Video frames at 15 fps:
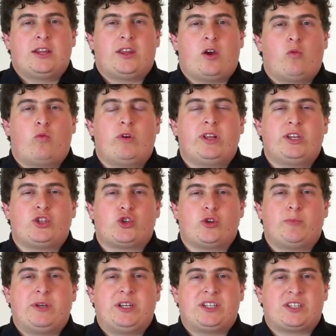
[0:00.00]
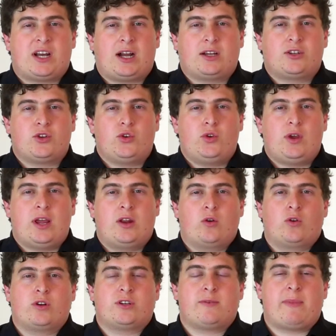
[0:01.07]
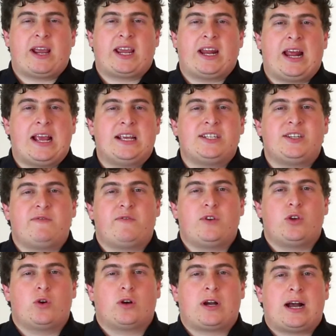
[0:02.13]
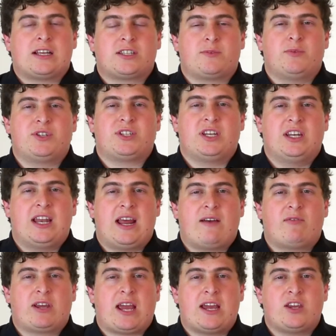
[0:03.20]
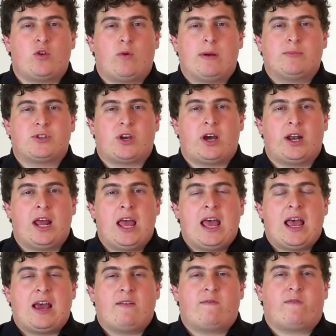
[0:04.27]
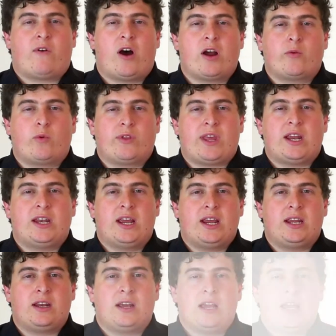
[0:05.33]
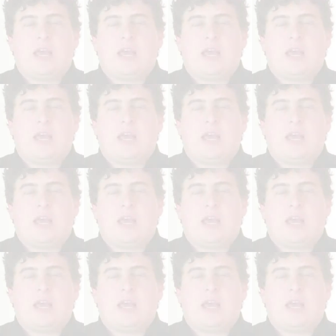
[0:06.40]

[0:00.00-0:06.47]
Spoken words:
that really should be stuck to in order to make it easy for your customers to navigate your website and find what they need.